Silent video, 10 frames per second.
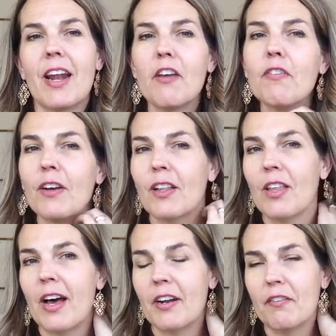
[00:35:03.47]
that I feel a
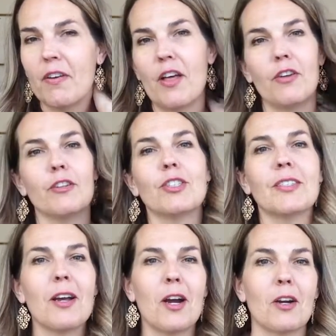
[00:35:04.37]
lot of
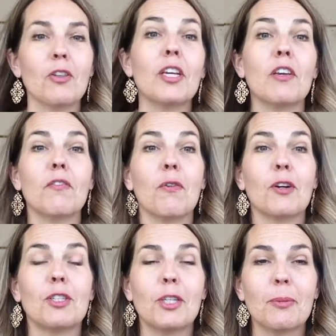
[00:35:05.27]
others are looking
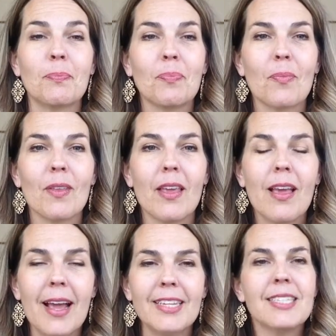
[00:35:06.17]
forward to.
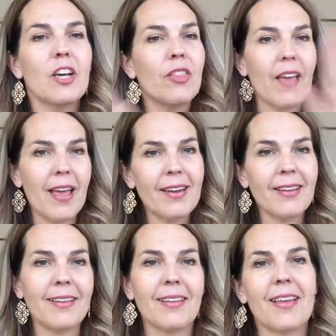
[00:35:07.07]
Until
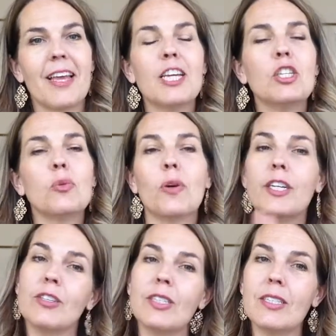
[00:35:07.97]
then, enjoy
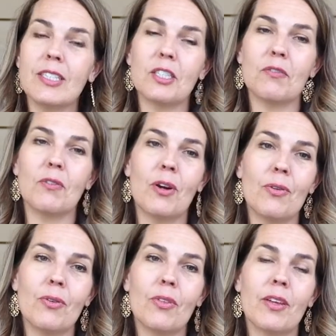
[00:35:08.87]
your seasons of
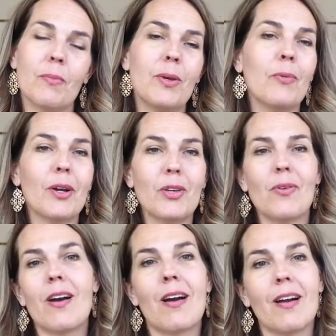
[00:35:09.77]
growth. Be where
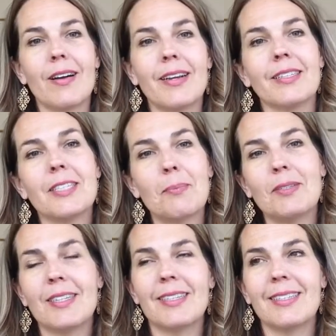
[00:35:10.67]
you are,
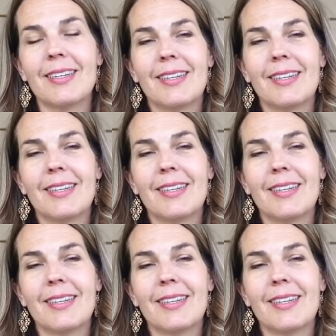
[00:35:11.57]
accept it,